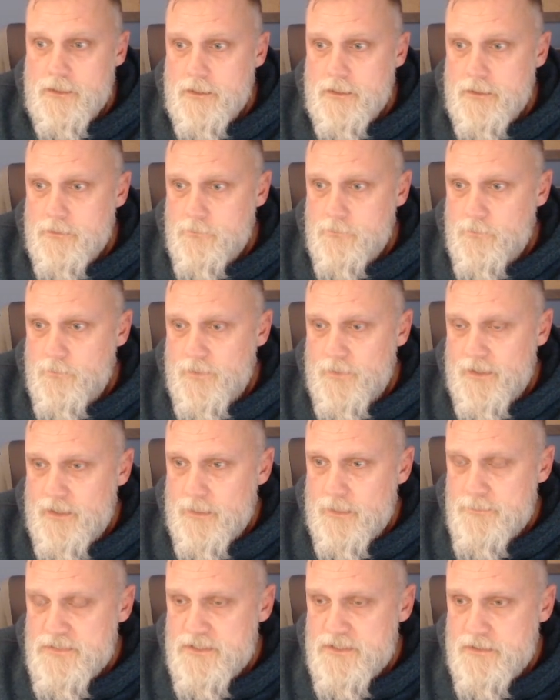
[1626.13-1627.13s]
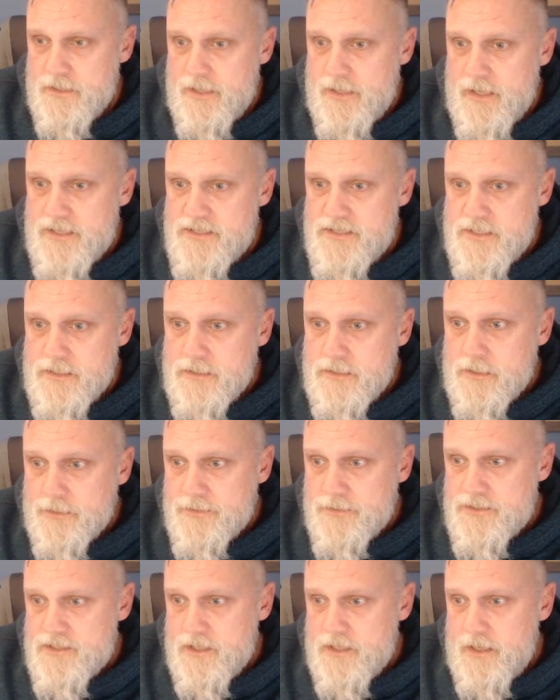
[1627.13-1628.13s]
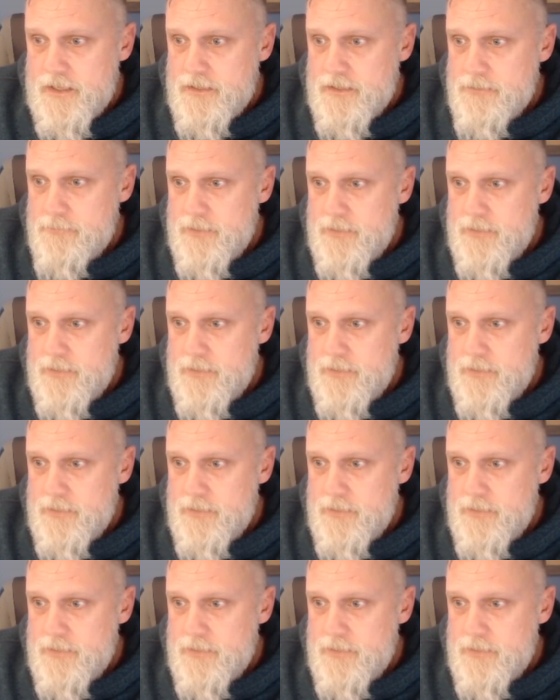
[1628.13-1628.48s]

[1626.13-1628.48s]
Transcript: When it comes to the AT guns, I